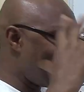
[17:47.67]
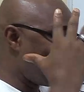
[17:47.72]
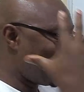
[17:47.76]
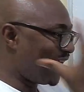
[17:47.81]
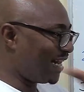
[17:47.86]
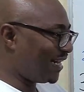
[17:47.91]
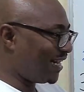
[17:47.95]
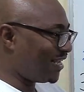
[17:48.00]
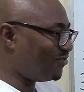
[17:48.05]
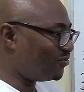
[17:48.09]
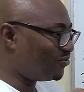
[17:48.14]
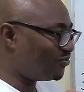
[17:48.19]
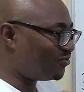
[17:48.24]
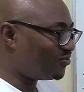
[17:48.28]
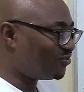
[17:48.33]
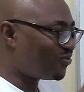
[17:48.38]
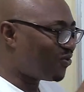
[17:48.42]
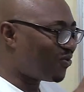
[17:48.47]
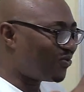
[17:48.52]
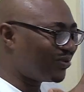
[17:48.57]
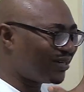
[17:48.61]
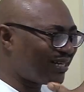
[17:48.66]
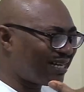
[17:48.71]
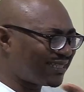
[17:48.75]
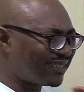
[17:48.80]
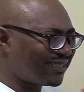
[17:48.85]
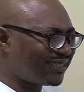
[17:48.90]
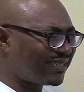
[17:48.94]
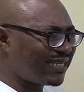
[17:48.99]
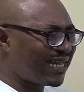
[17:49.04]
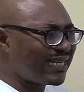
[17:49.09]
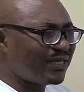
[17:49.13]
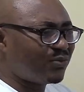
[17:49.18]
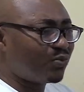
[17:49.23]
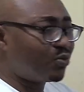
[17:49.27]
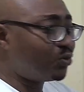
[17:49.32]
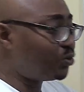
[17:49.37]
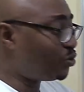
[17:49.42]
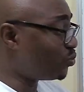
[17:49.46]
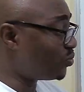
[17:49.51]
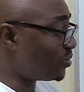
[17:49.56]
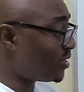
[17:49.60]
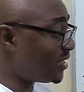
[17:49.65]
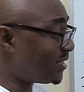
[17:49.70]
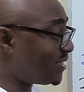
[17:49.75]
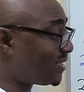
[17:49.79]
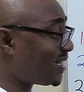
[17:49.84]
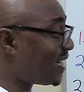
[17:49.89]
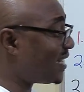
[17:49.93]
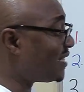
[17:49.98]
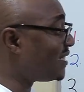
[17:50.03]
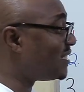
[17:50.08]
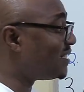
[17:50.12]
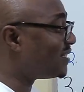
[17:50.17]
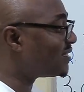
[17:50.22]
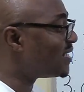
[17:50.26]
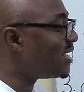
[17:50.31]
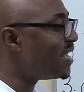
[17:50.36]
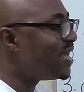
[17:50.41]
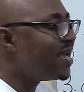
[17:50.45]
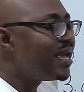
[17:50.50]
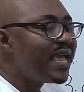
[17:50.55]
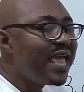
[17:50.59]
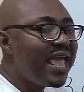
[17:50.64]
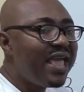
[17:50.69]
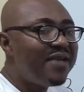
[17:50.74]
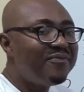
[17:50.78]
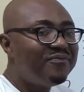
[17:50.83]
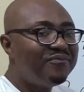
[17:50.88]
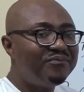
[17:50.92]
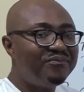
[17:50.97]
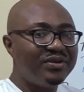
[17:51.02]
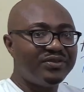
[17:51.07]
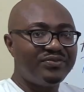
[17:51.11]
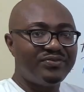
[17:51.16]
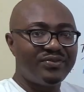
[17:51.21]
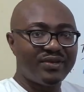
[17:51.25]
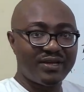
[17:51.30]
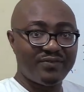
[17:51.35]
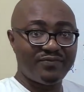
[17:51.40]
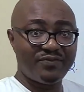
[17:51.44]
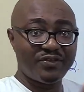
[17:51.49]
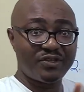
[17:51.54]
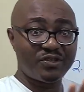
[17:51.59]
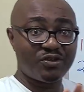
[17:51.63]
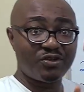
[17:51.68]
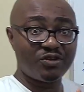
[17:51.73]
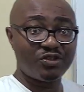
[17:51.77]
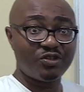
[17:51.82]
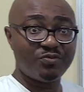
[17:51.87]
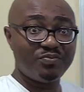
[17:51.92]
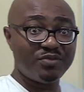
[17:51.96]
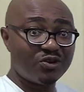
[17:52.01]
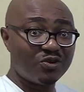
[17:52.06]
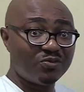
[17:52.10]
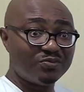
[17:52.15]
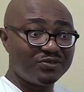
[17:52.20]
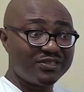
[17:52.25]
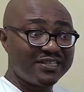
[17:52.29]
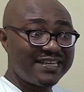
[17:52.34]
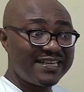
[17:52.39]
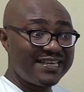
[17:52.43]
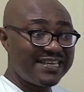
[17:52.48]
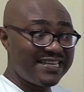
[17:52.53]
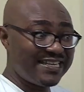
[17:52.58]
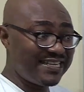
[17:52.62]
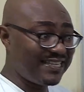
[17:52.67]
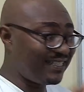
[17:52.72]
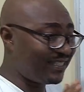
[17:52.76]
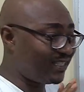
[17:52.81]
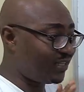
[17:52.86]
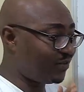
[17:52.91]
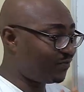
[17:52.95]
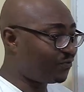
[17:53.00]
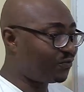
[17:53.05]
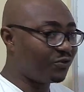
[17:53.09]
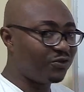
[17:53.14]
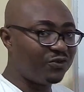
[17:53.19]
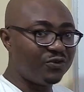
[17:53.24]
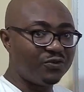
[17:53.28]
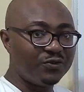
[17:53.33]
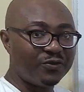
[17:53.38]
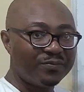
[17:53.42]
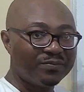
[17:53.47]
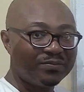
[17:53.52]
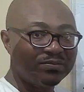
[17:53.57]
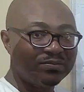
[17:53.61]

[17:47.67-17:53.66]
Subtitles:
And then you understand. Once you understand this, everything in physiology becomes easy for you.